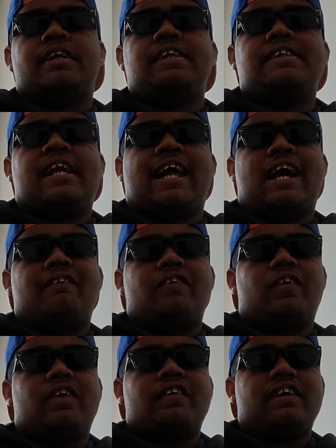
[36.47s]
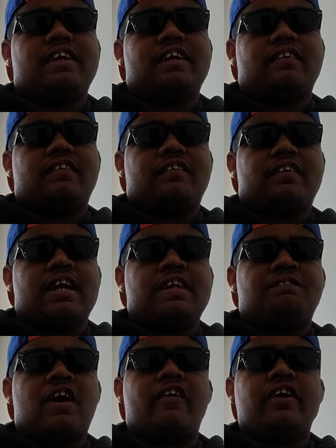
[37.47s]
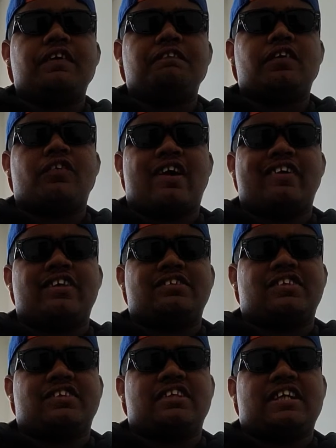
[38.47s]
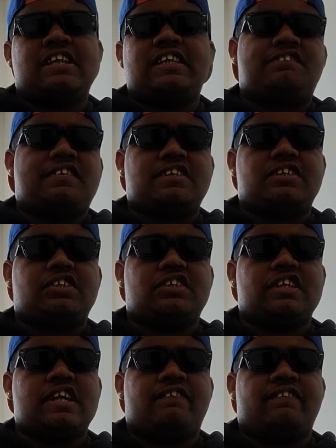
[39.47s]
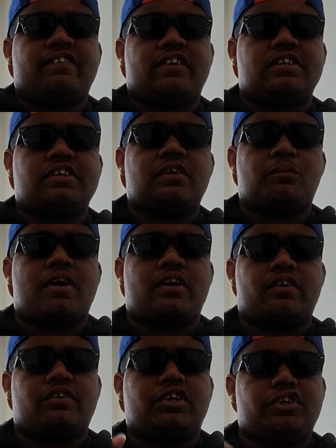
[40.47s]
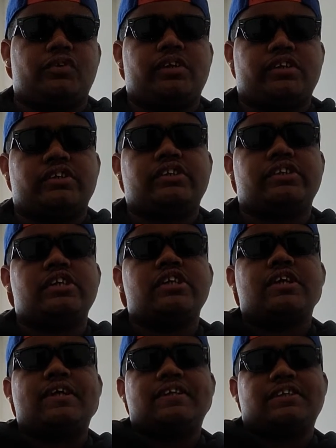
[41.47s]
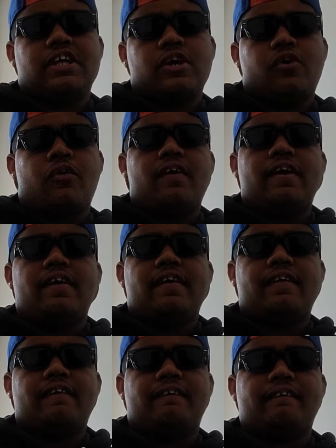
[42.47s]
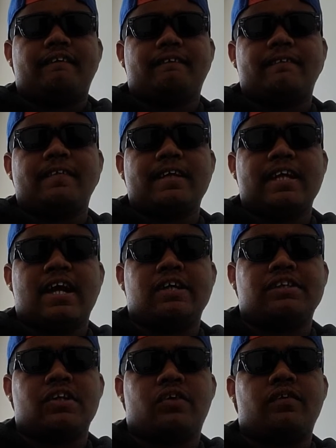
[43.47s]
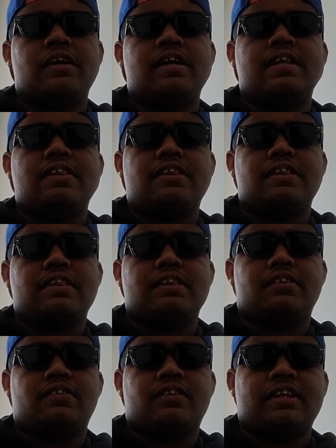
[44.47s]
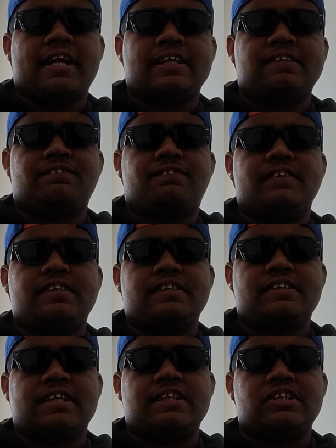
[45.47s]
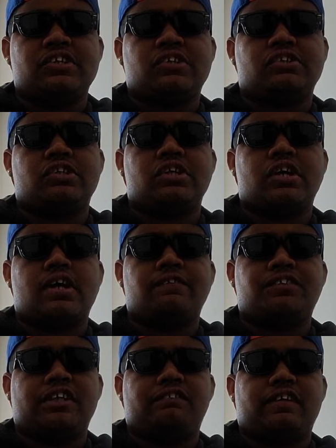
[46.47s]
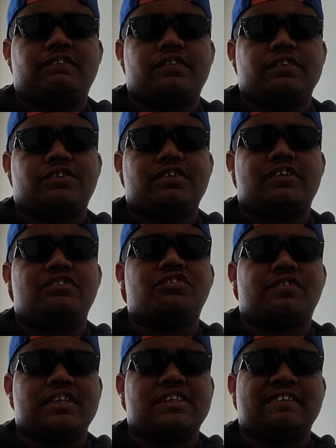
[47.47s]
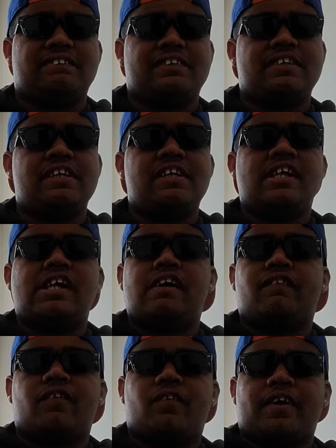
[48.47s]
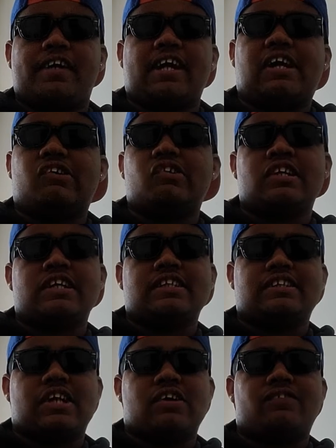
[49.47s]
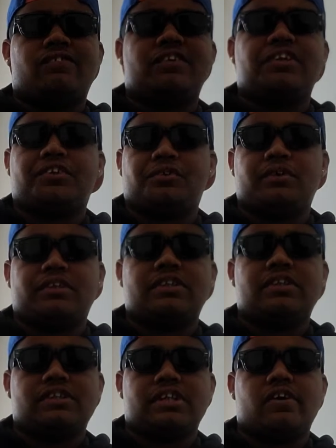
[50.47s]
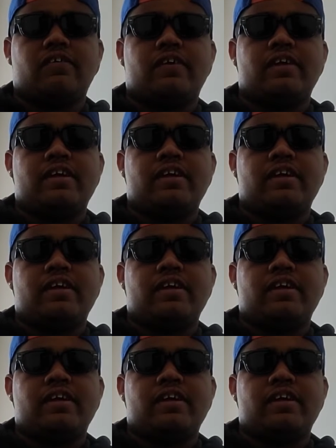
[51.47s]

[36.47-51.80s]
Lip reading: that I'm gonna, it's probably gonna be cloudy or sunny, it depends if it's because of the weather on the New Year's, so, yeah, so the next 6 years of January 1st, 2027, I'm going out and stuff for the New Year's and stuff,